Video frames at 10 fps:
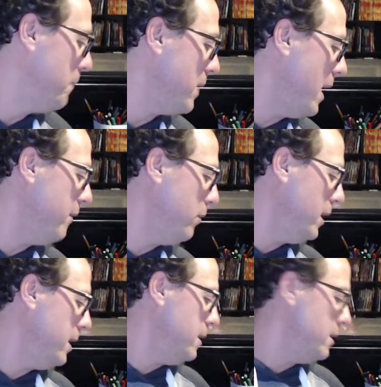
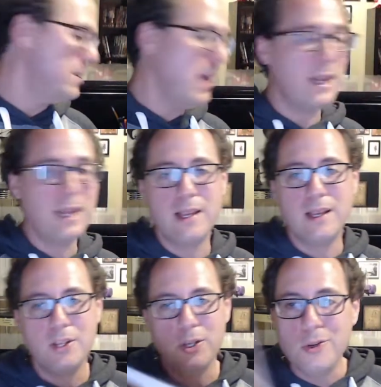every setting
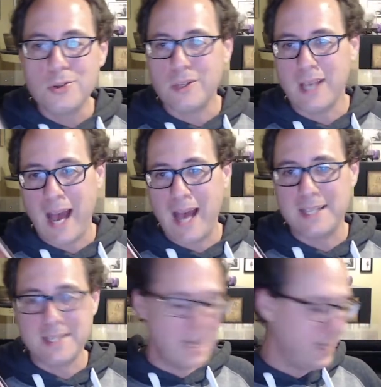usually has
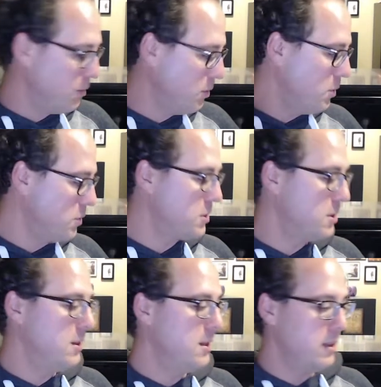setting rules
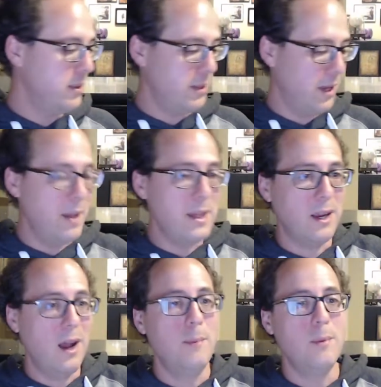that
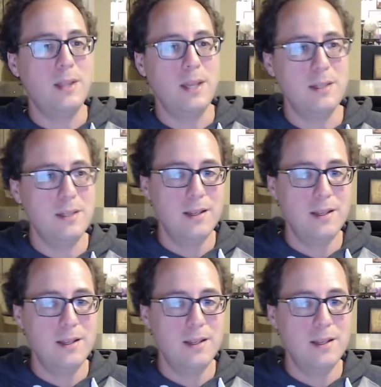come with it.